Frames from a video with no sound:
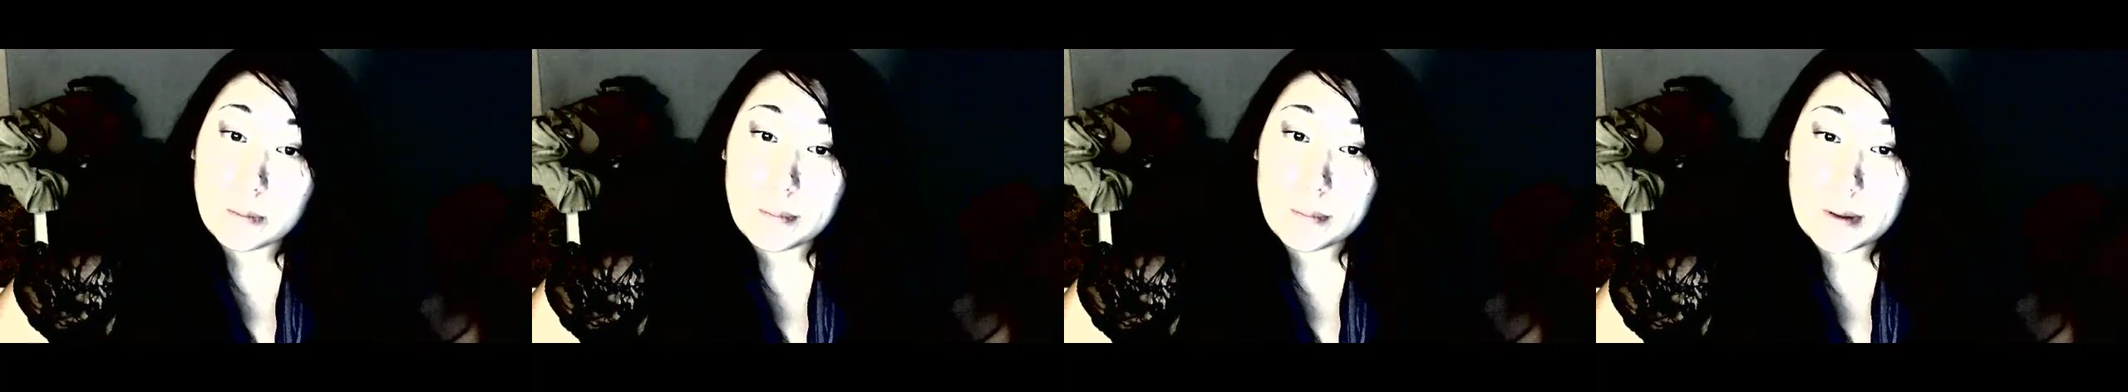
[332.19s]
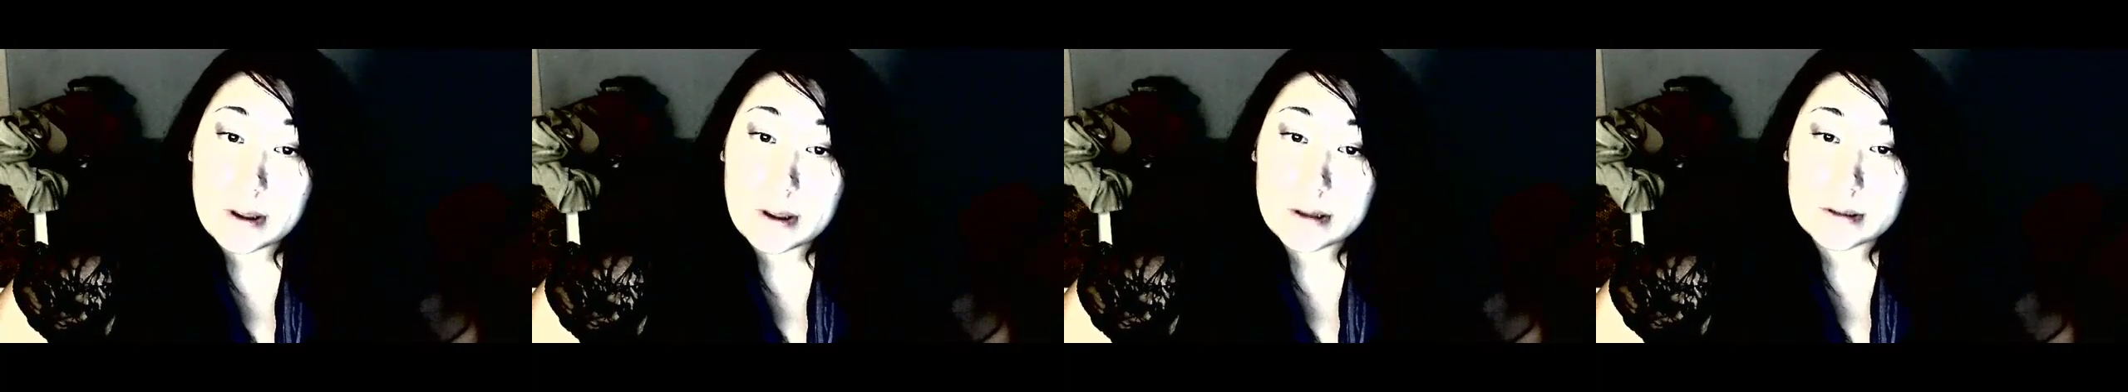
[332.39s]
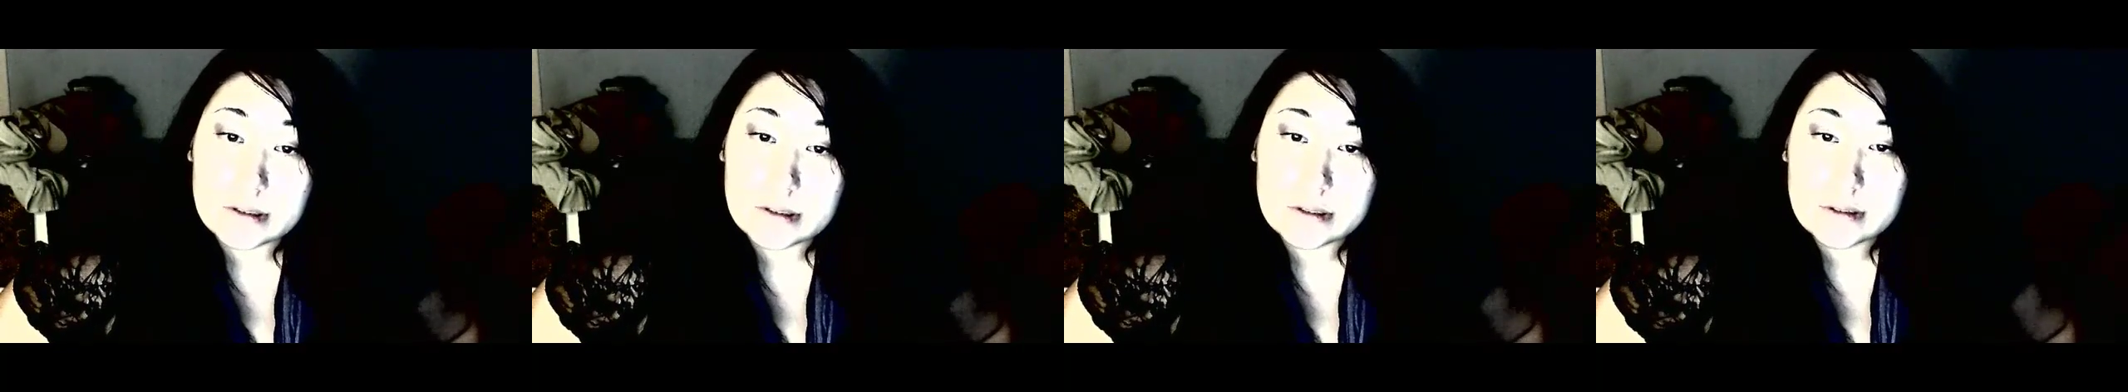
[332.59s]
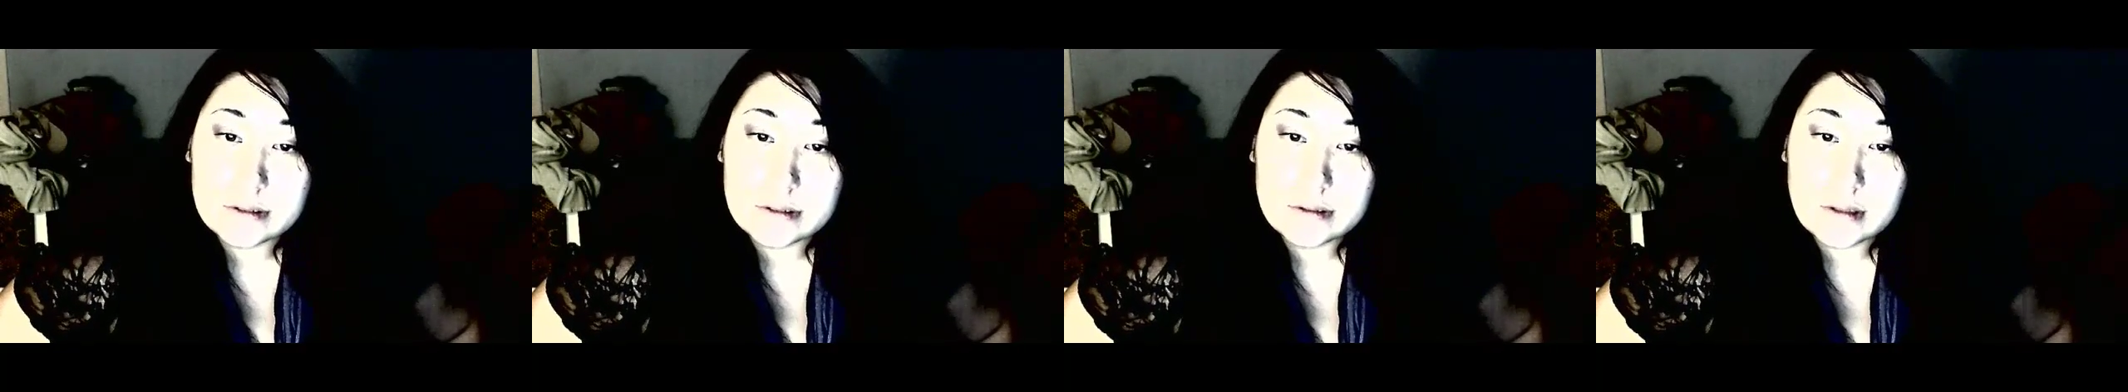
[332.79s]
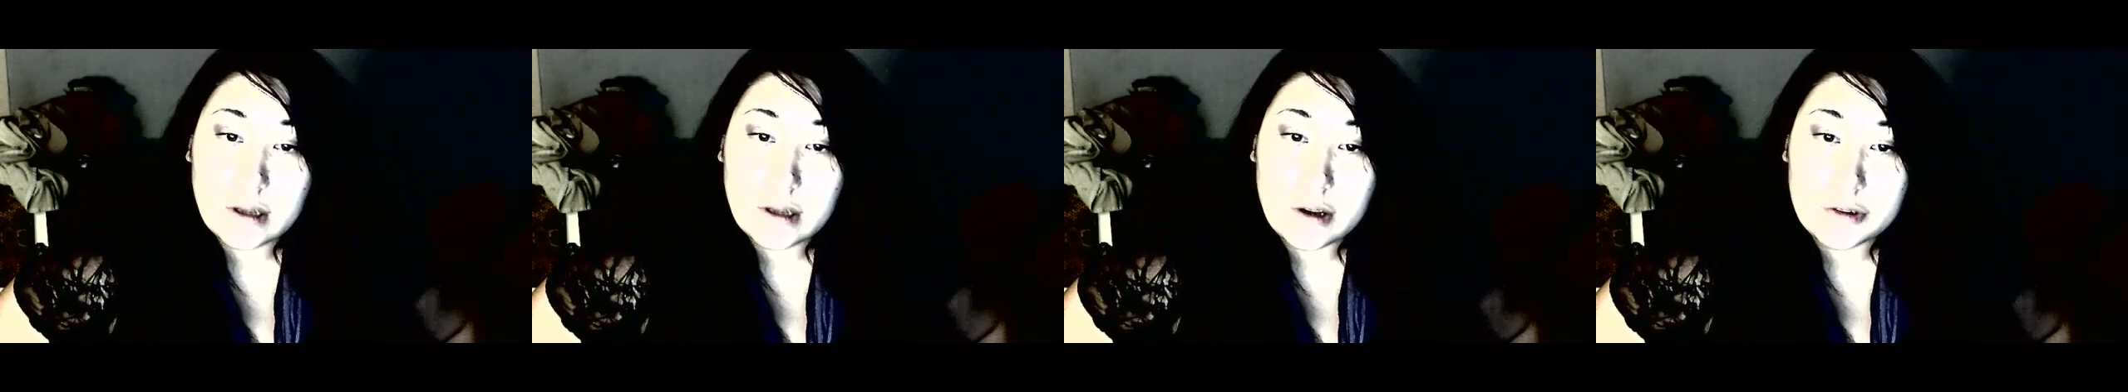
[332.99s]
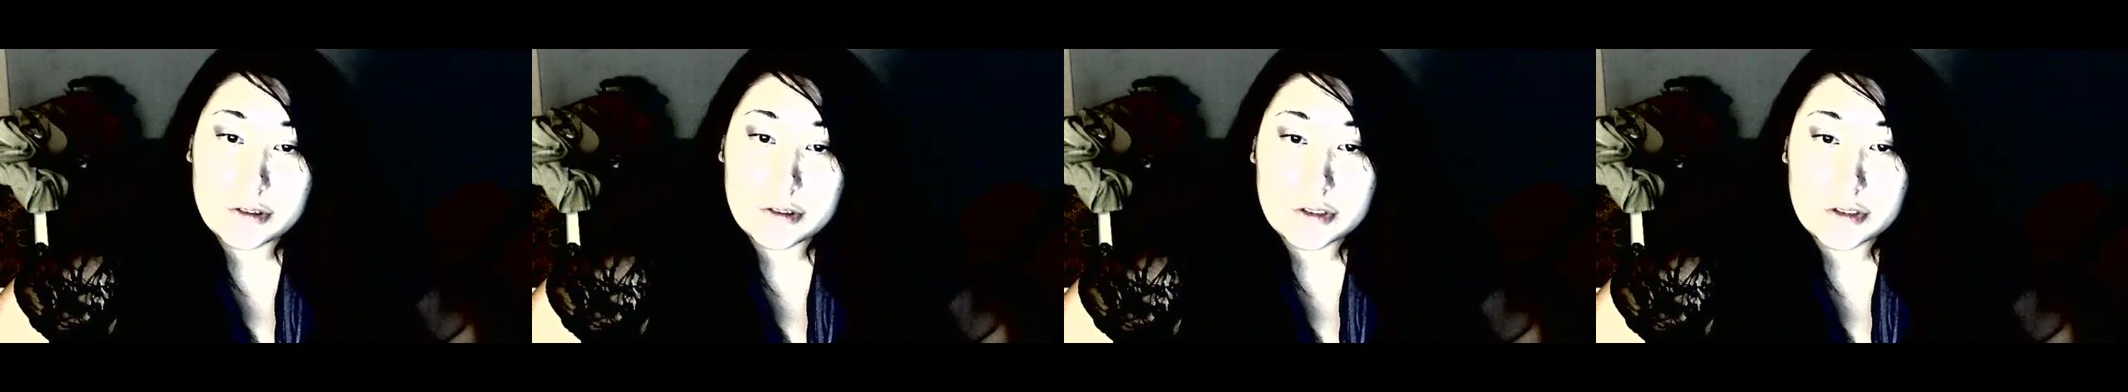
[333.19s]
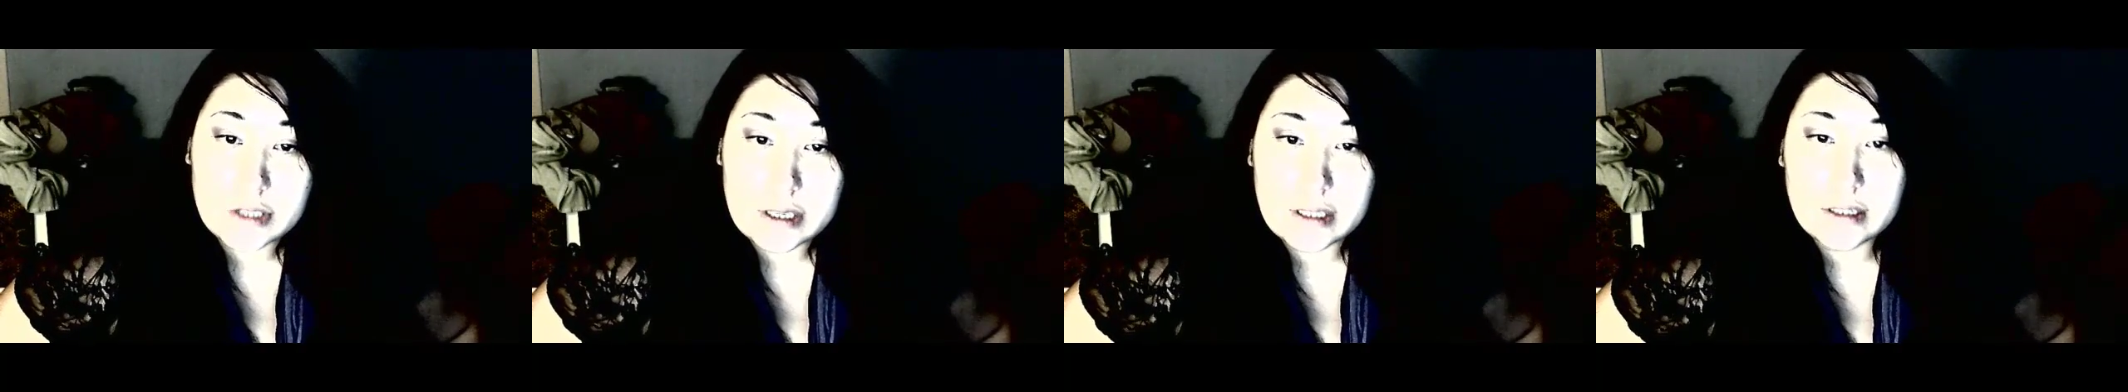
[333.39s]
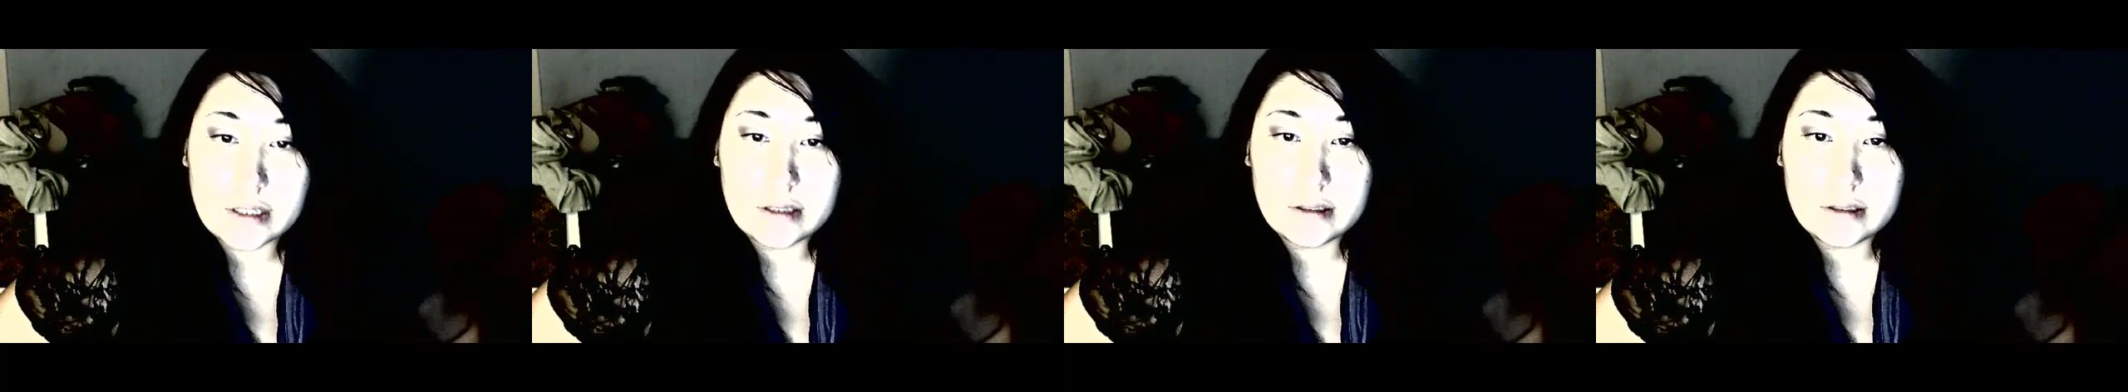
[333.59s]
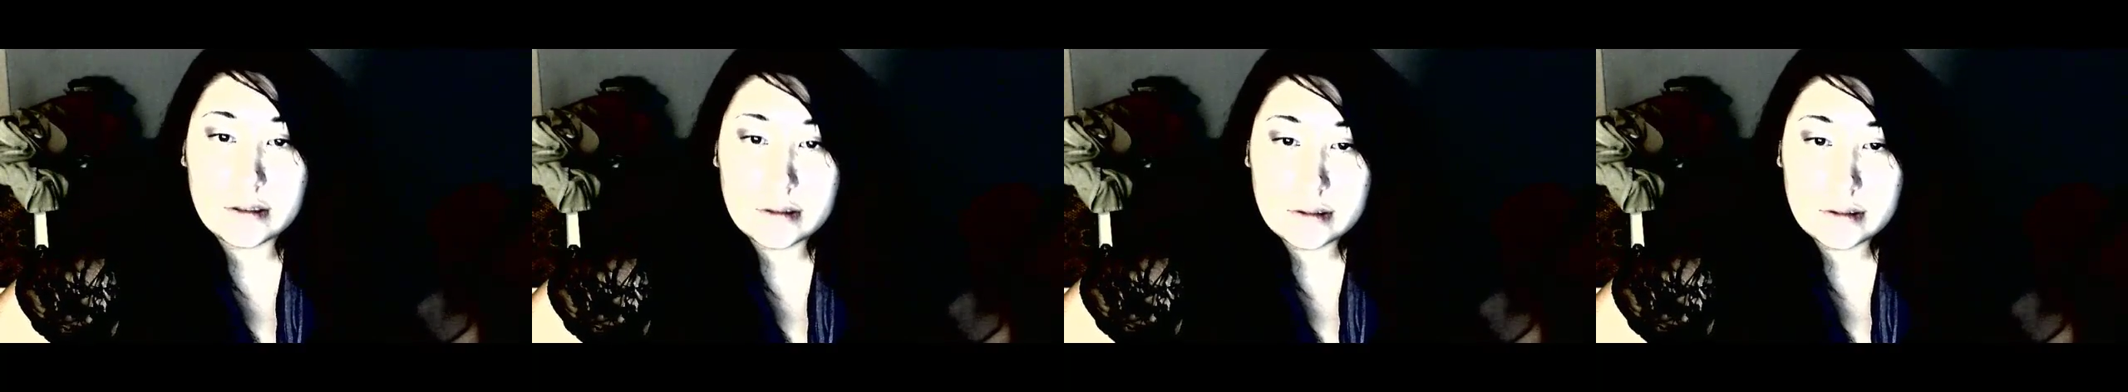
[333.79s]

bugs on your skin.